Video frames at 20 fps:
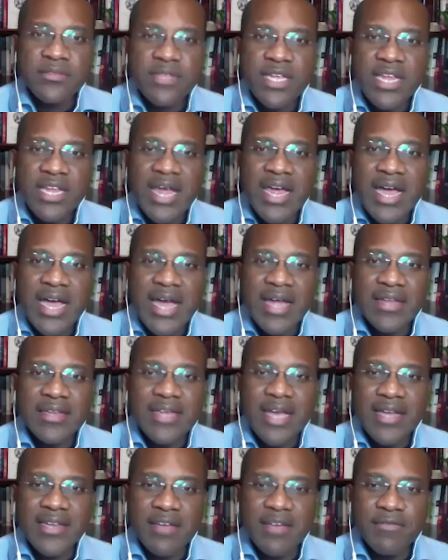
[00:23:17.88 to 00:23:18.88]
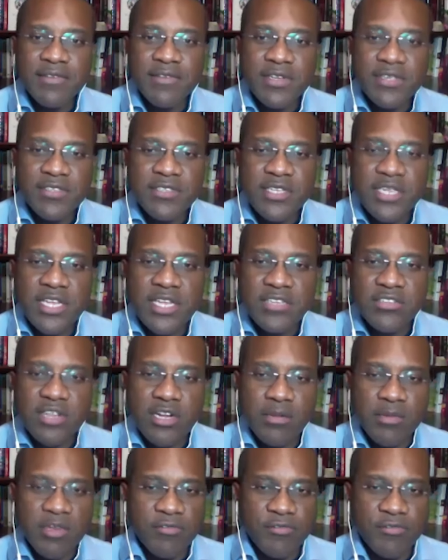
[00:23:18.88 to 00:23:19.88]
and I, I definitely see there's
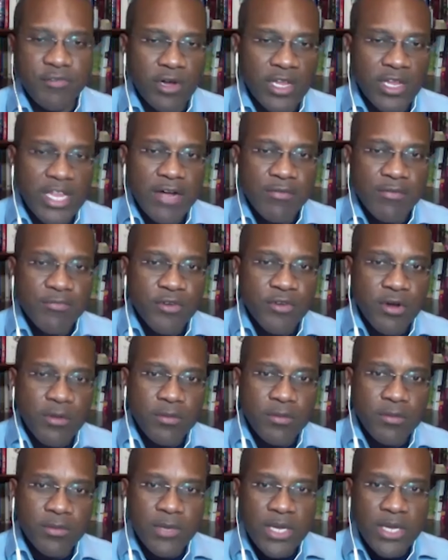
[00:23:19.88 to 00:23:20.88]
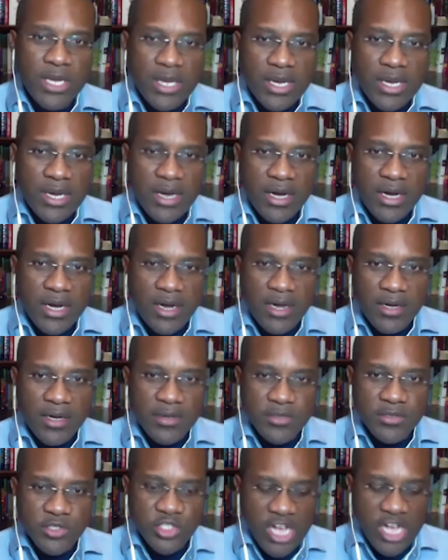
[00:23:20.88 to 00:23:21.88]
going to be a fallout from
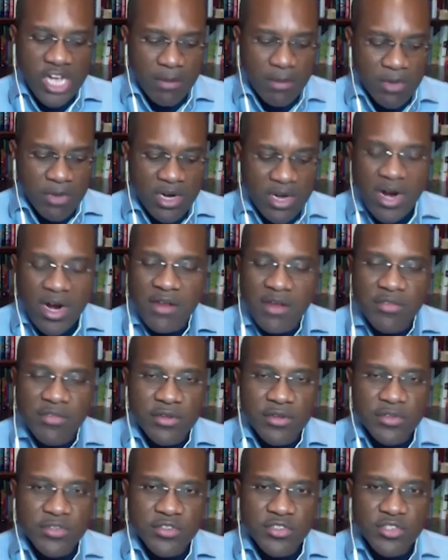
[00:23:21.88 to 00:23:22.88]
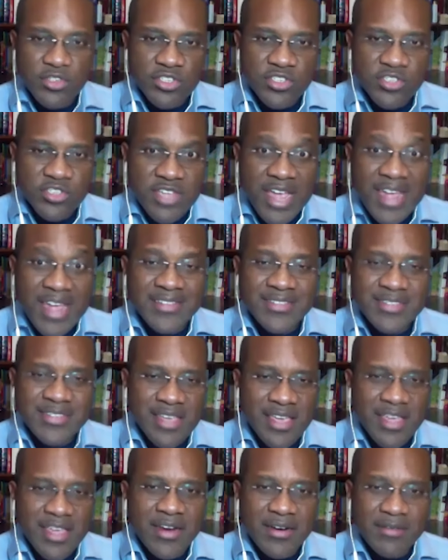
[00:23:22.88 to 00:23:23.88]
uh, John MacArthur's stance
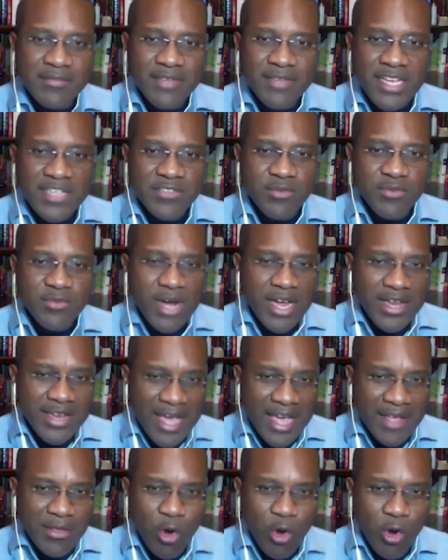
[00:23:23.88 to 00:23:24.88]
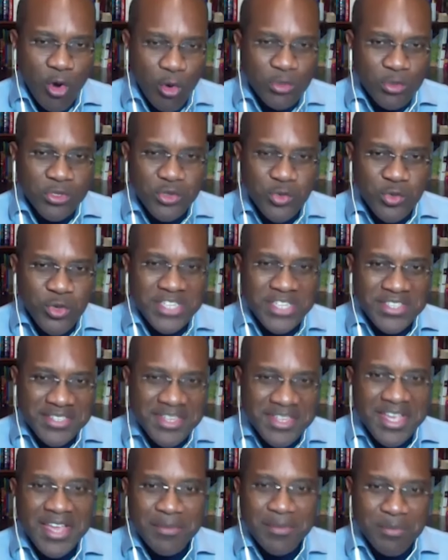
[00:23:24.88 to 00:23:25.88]
here. That's why that whole tweet
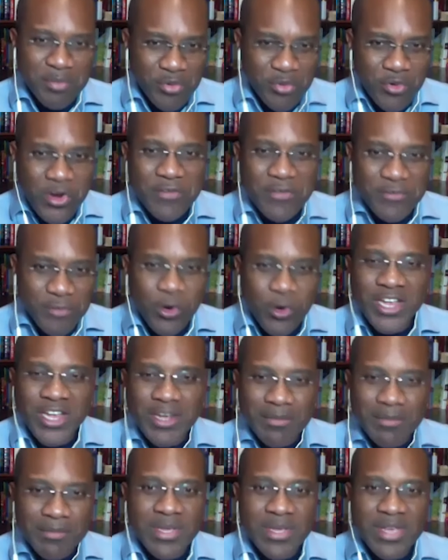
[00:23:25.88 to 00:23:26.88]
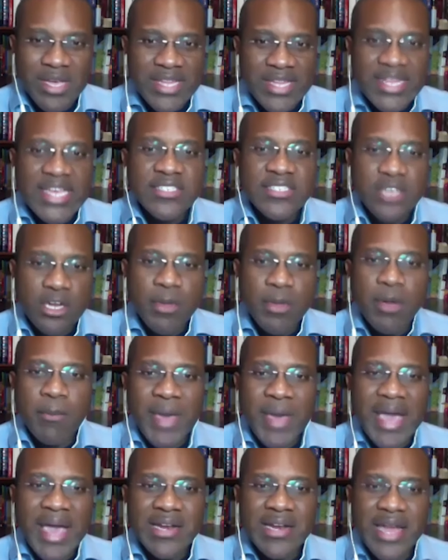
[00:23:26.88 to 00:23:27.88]
said, pray for him. There's going to be a
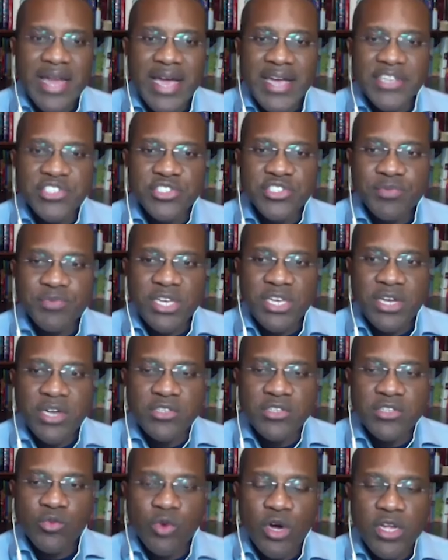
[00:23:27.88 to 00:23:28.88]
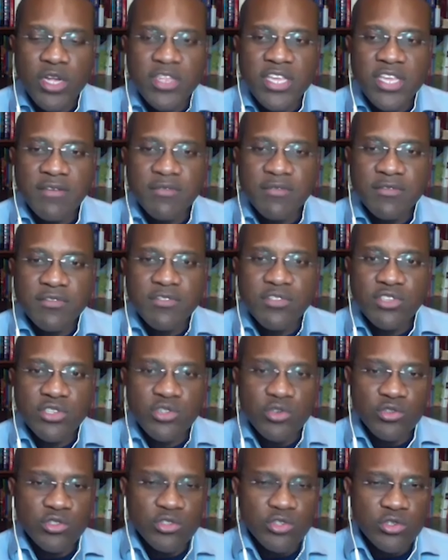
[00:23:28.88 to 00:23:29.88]
backlash because right. what they have,
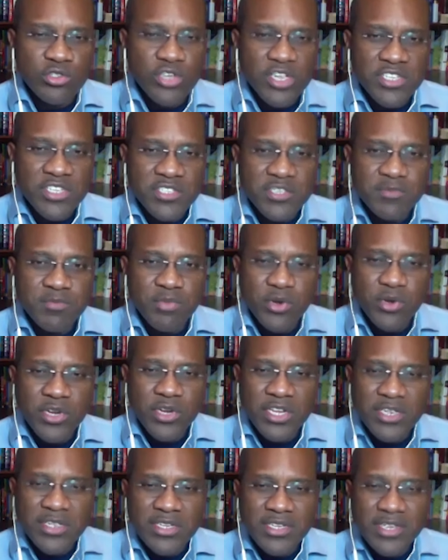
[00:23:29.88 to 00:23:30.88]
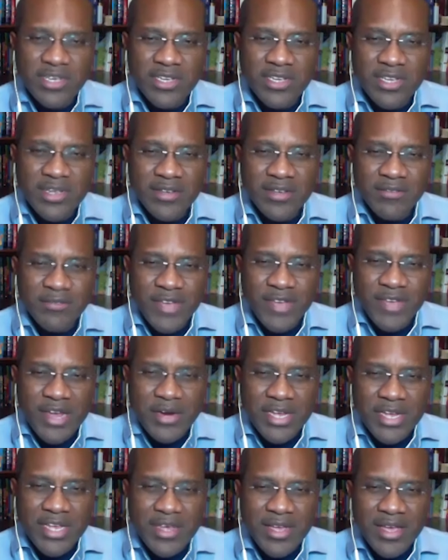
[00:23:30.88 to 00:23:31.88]
you, you, just put it in a
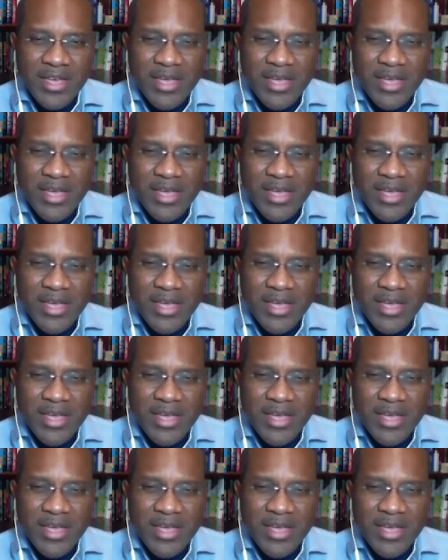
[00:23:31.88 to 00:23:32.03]
very